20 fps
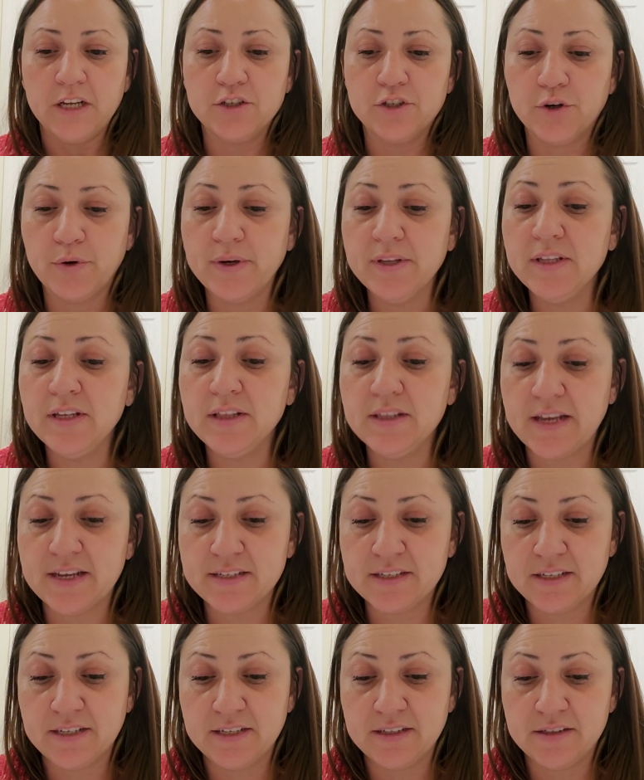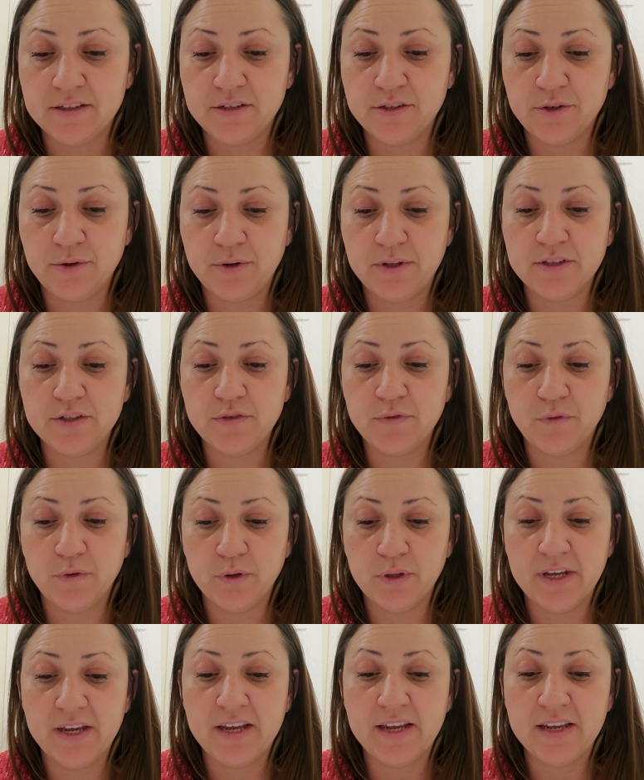During the lesson, students
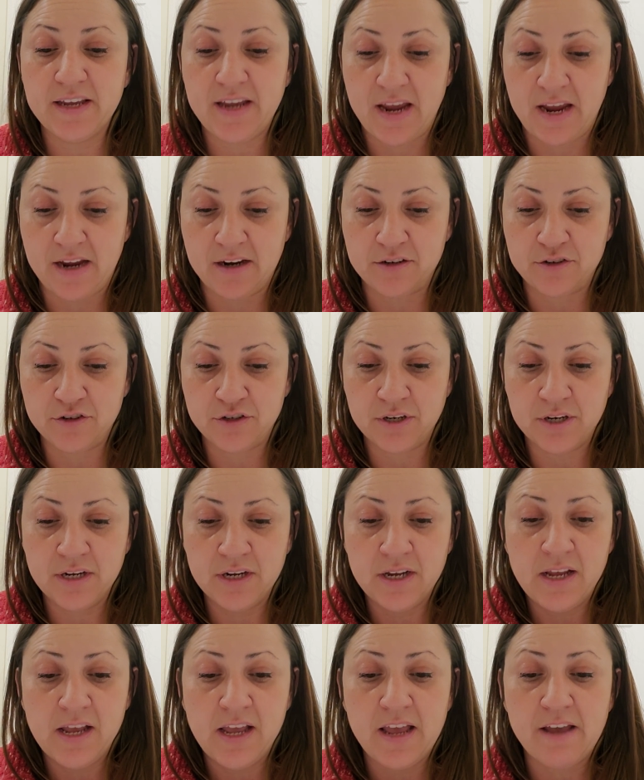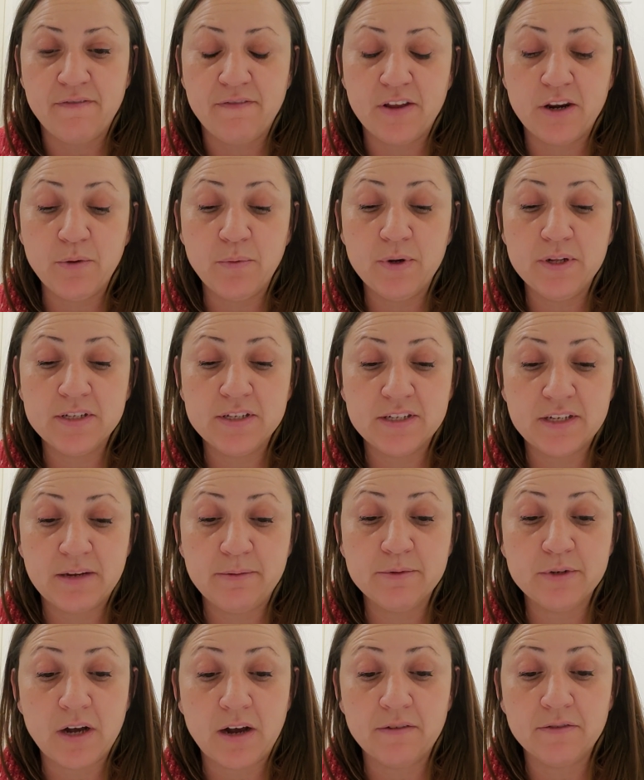fully engage. If anyone
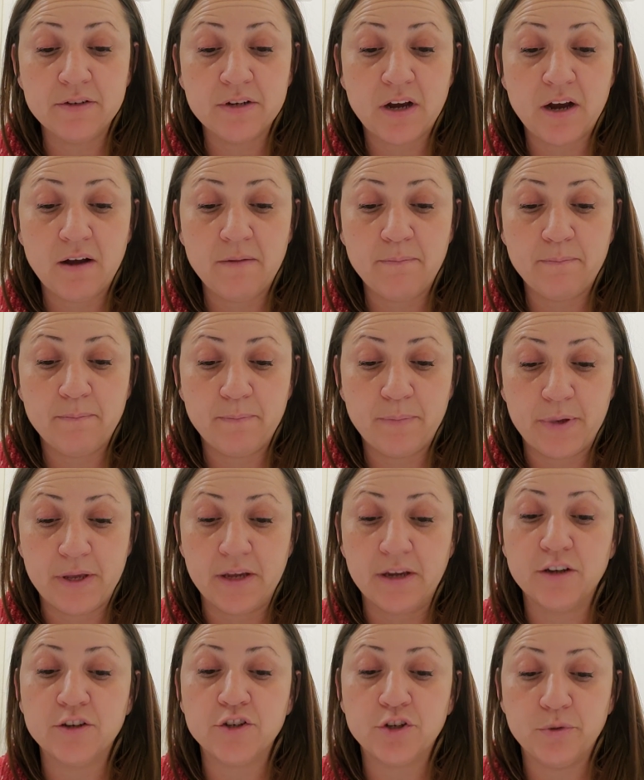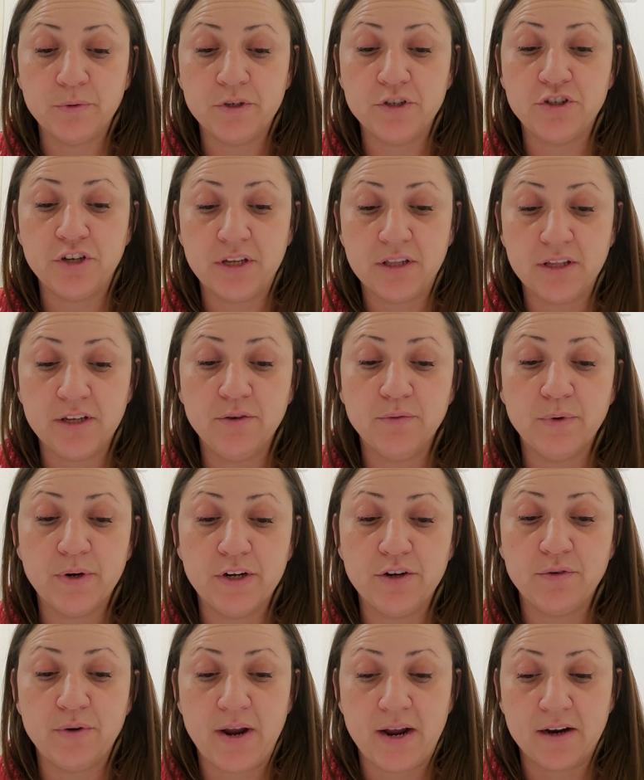seems off topic, she would gently
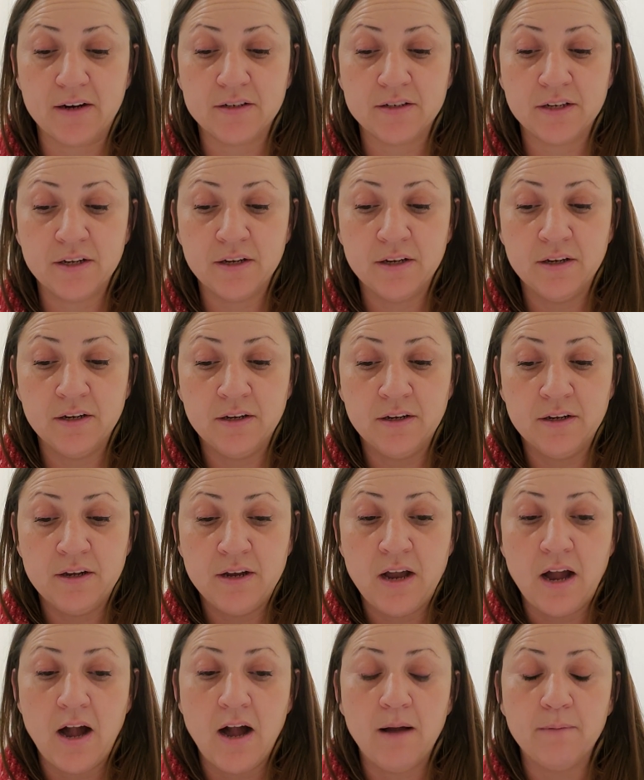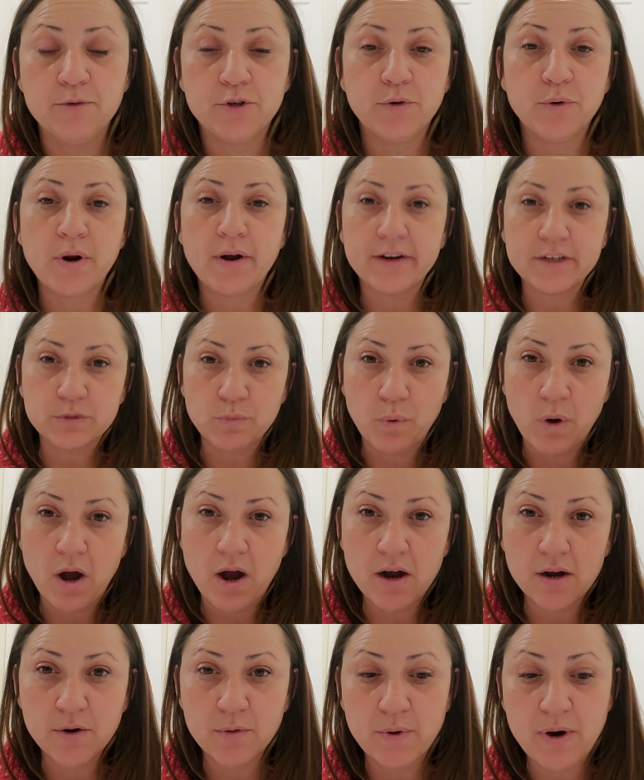redirect. She would always
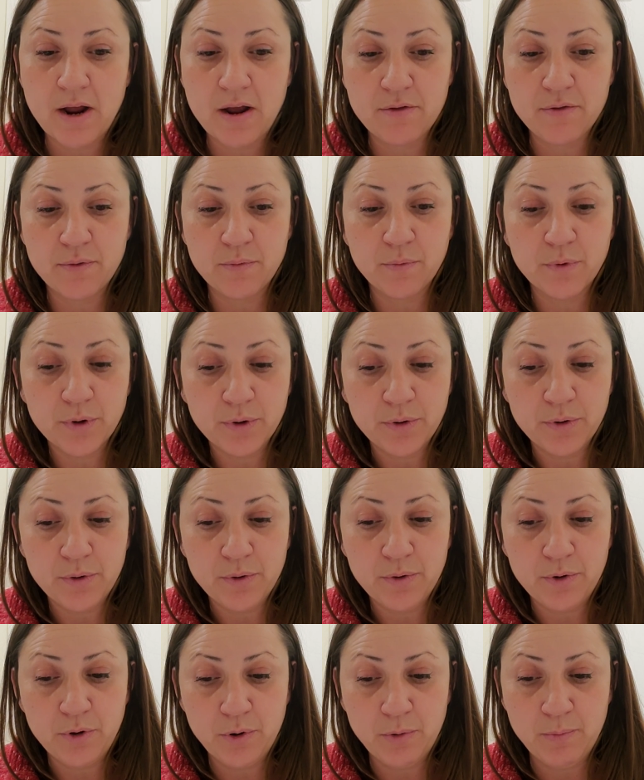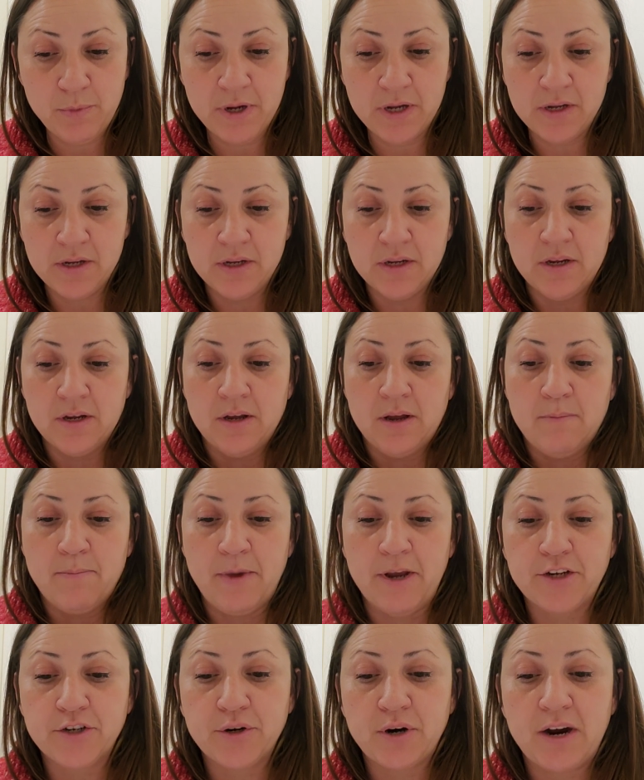walk around the room,
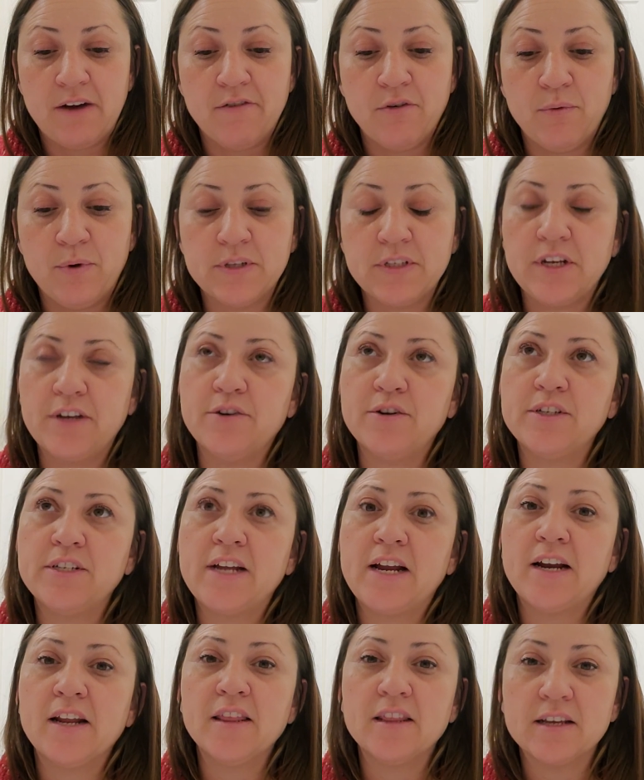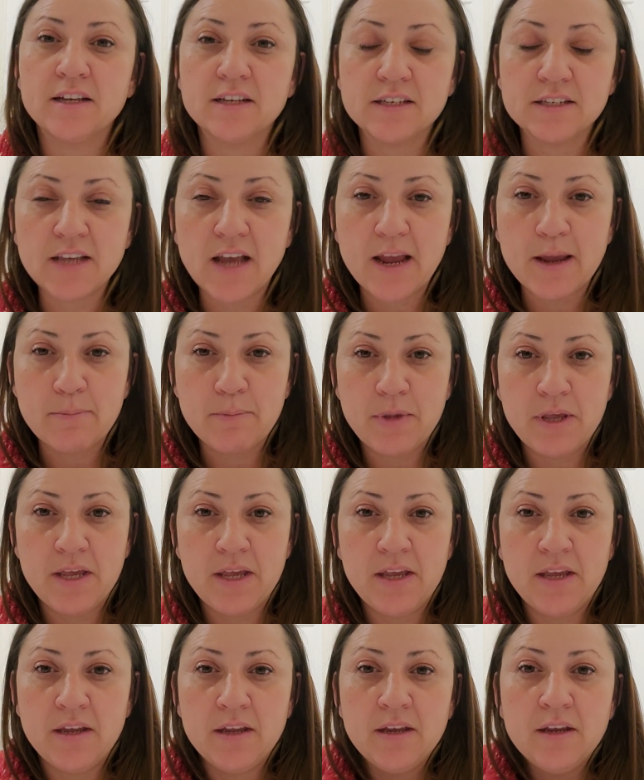make sure everyone's understanding the
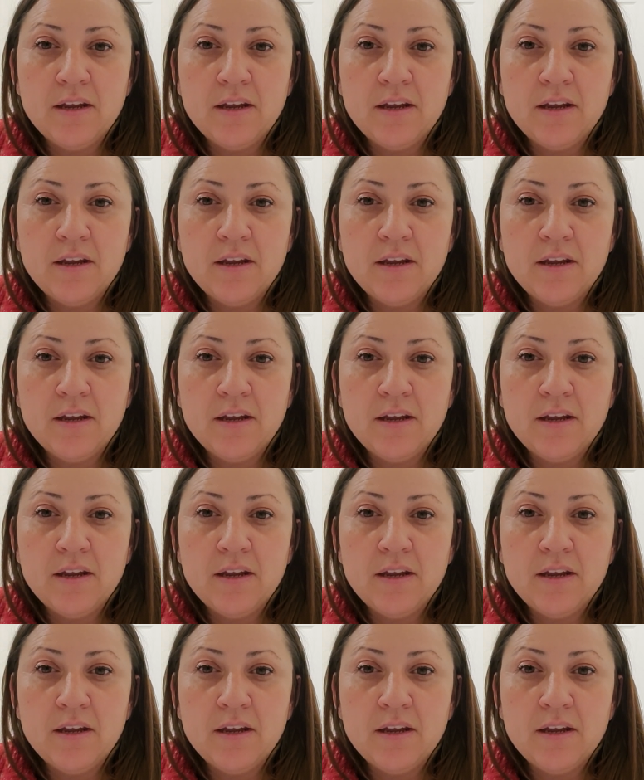assignment.